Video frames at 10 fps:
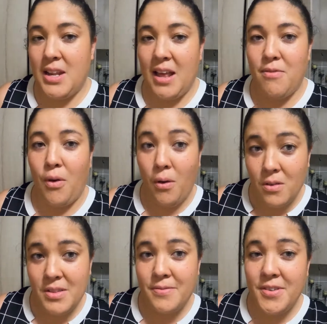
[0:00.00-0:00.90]
We love
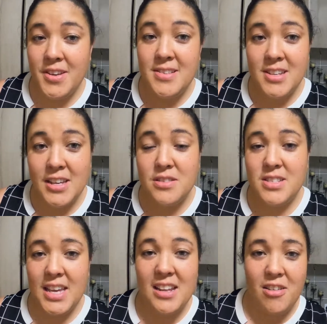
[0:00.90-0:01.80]
all the food, so you'll
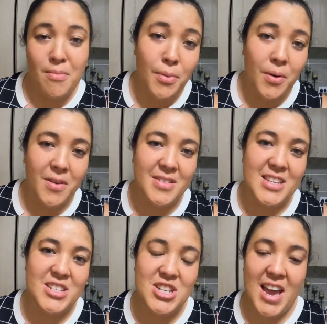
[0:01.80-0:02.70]
see a lot more on
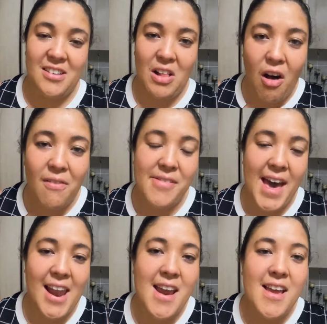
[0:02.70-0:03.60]
this channel of
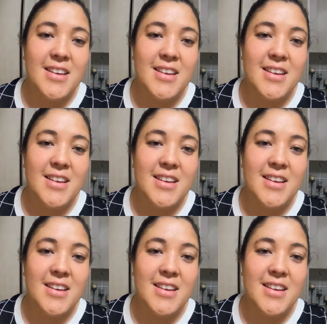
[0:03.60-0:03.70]
that.